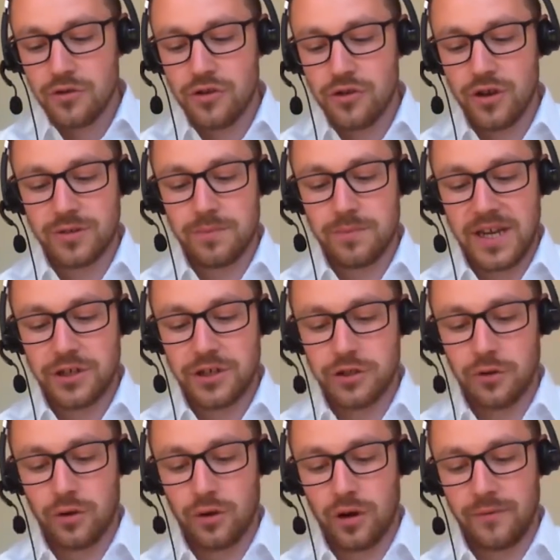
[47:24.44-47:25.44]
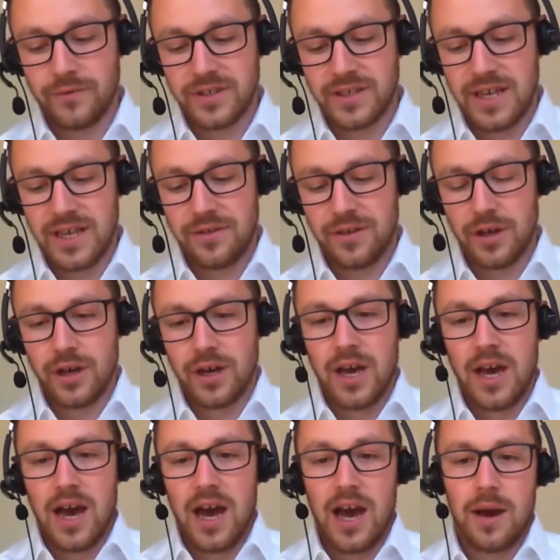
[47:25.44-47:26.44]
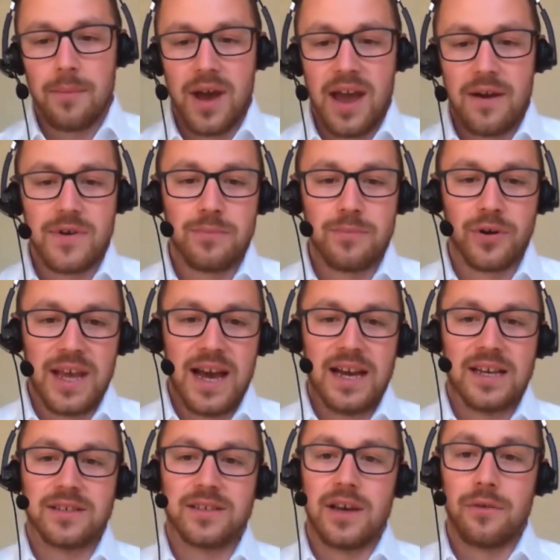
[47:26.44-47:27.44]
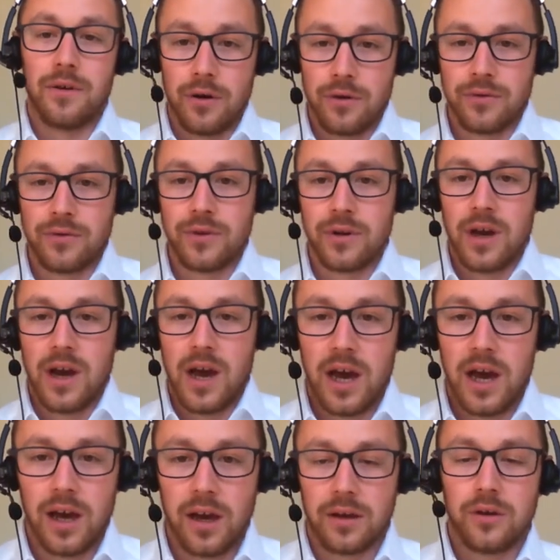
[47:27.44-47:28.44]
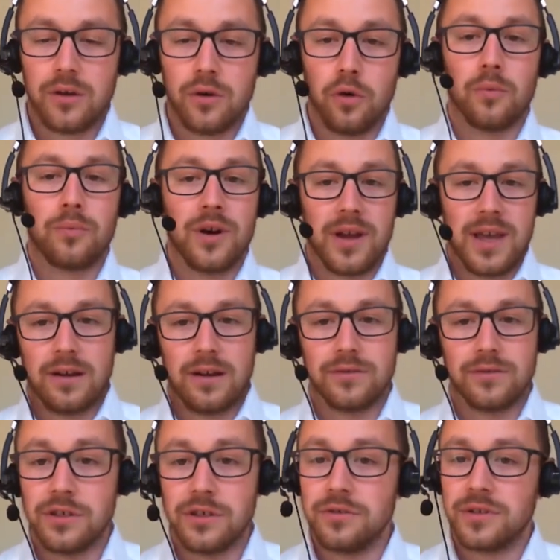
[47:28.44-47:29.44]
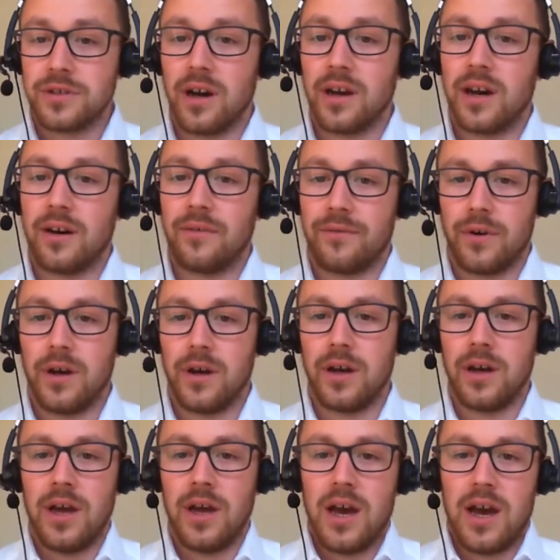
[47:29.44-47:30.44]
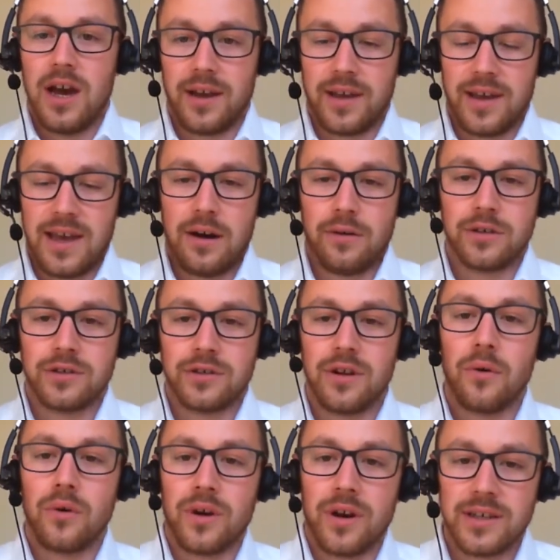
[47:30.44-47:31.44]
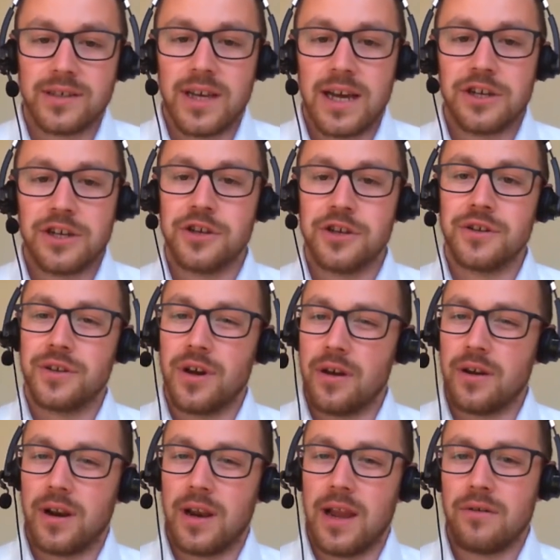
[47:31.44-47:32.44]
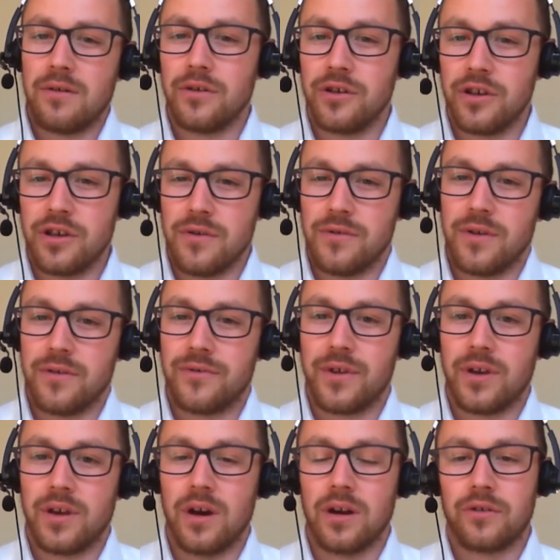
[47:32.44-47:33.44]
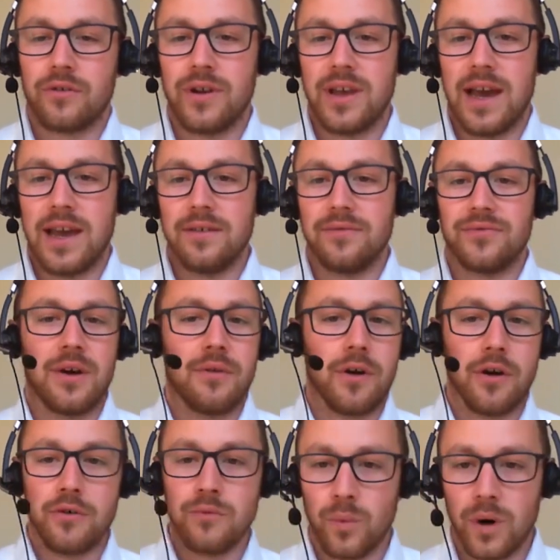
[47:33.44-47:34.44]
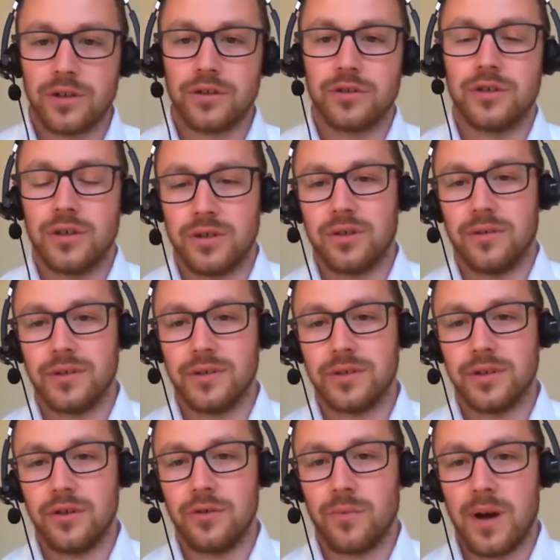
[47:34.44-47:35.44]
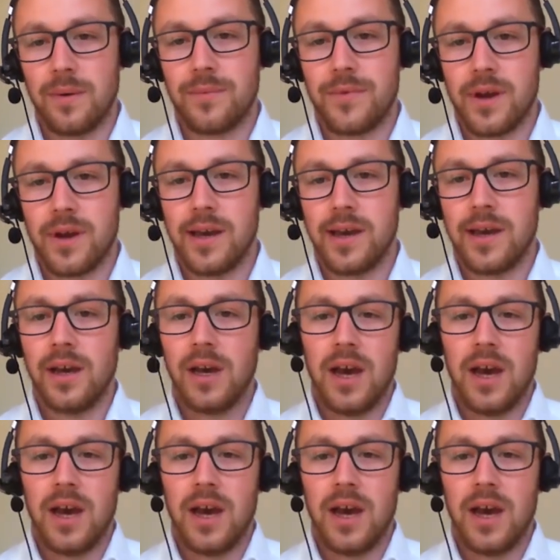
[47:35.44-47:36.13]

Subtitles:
Just make sure obviously that everybody has their own corporate account. So you sign up for an account as an organization. Don't allow your users to go and create their own one just on the Zoom website.